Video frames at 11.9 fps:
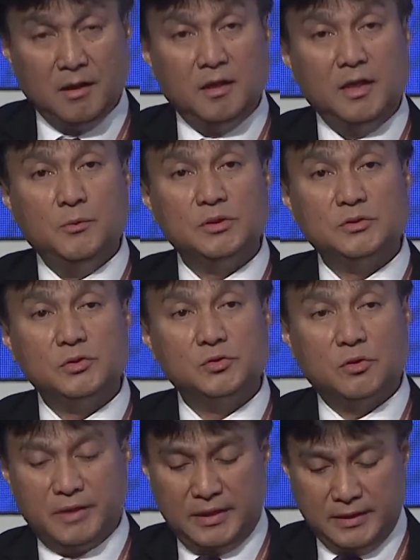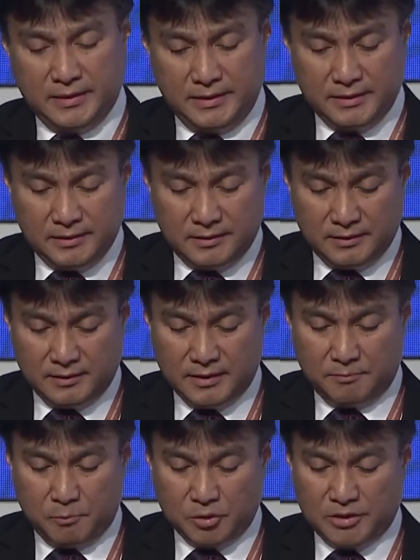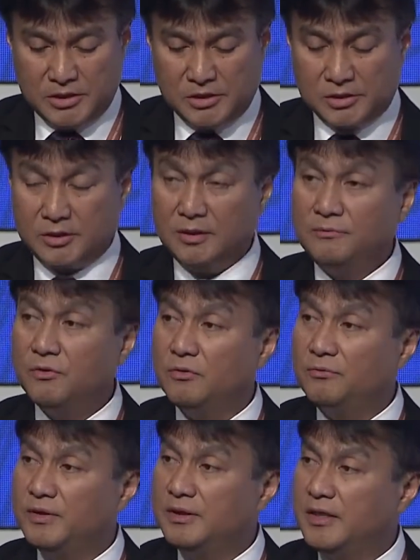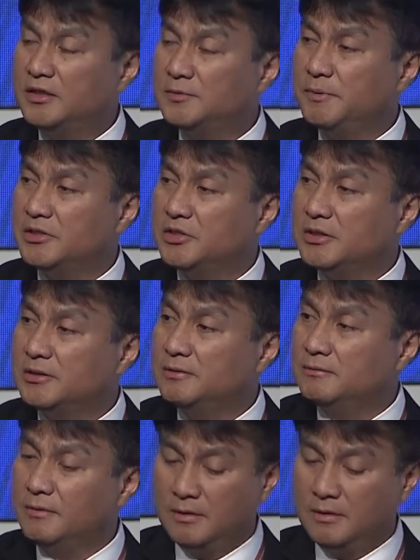It was also very clear that potential for further expansion